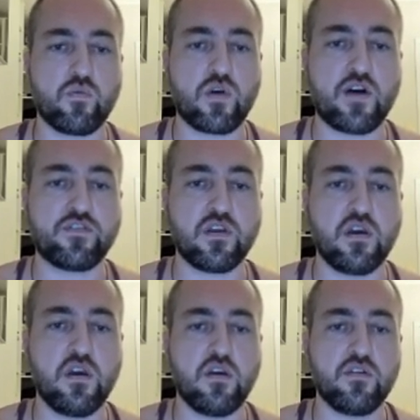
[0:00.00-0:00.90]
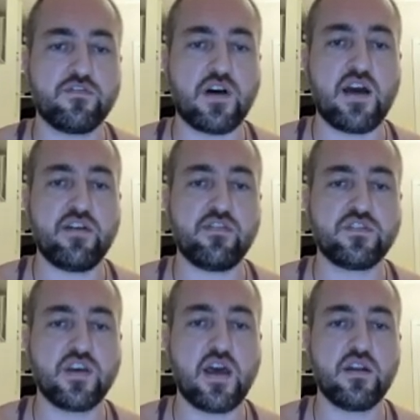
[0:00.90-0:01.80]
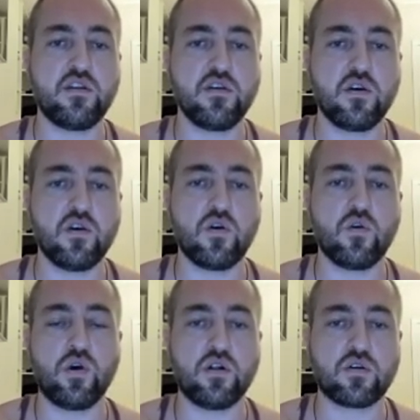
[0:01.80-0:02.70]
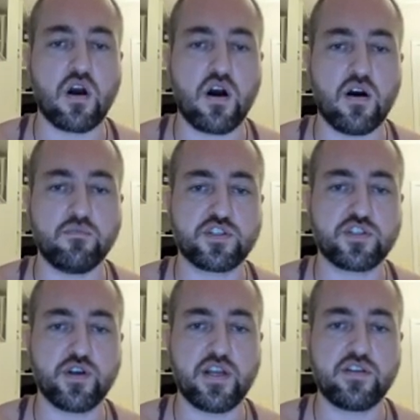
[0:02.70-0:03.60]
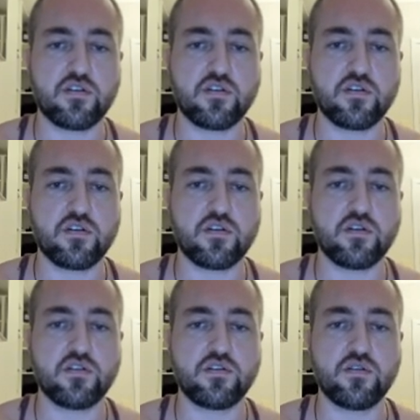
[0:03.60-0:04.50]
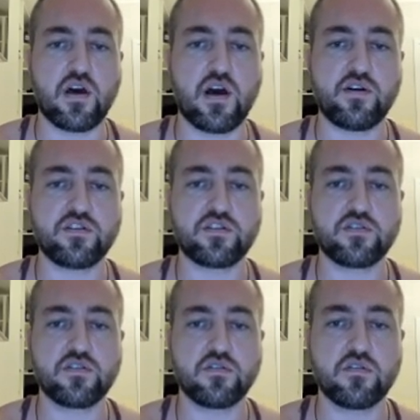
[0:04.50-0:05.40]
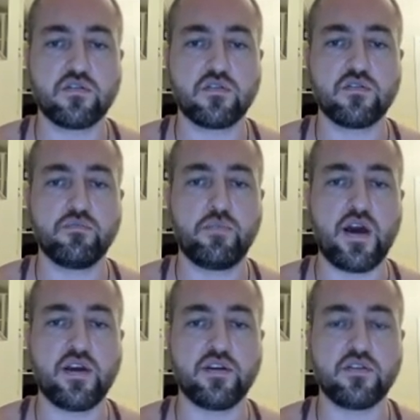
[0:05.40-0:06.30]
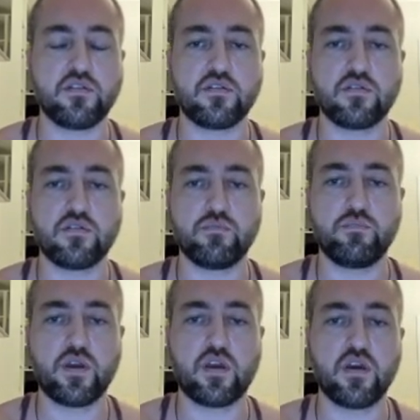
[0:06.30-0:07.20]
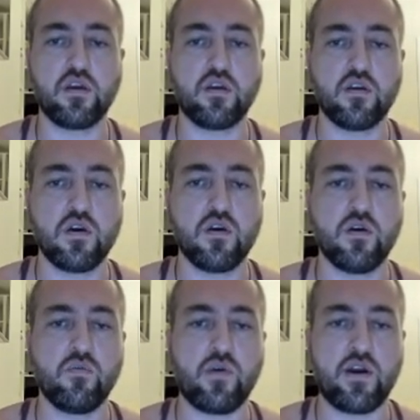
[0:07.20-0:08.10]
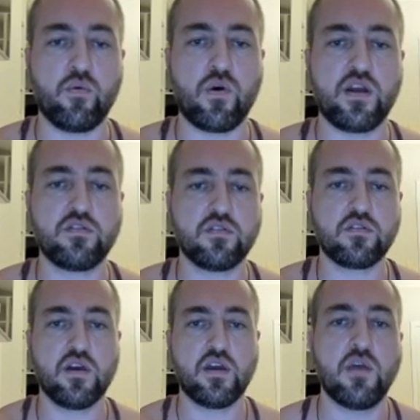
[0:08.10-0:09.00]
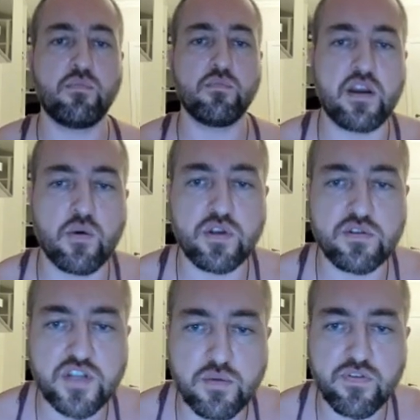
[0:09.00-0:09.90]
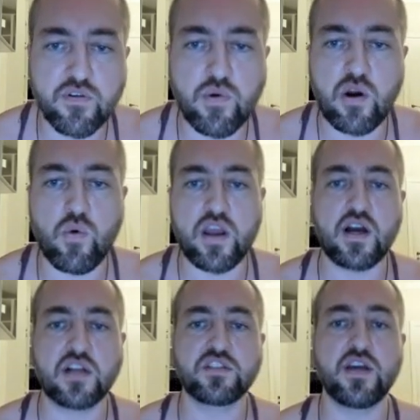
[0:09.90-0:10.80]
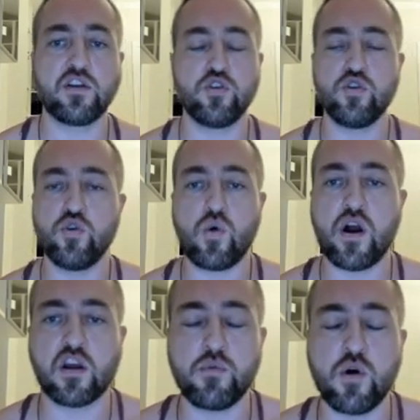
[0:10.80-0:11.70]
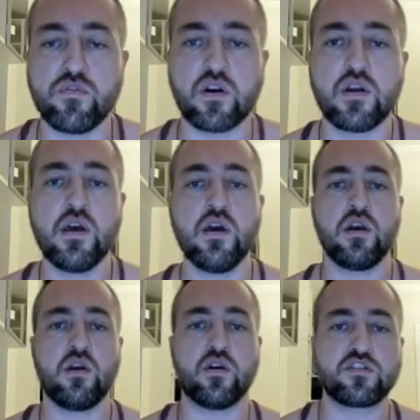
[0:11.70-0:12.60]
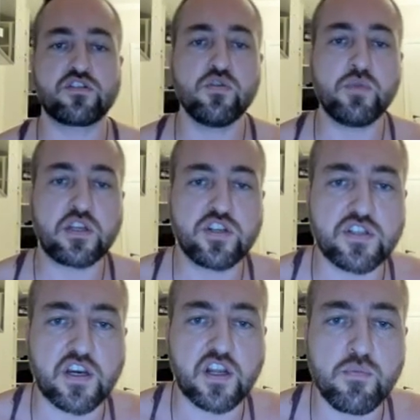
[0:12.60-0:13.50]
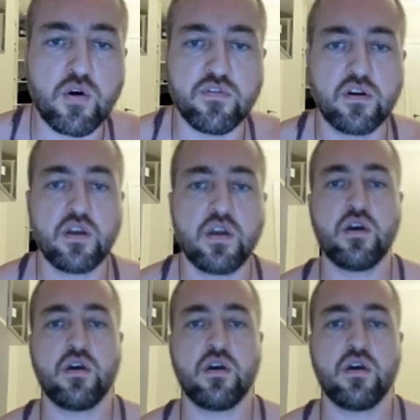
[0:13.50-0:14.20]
roughly 5 of 10 will come straight to the house by picking red or white. And keep in mind here, when you say do you prefer red or white, you're not saying do you wanna come over. You're assuming she's gonna come over,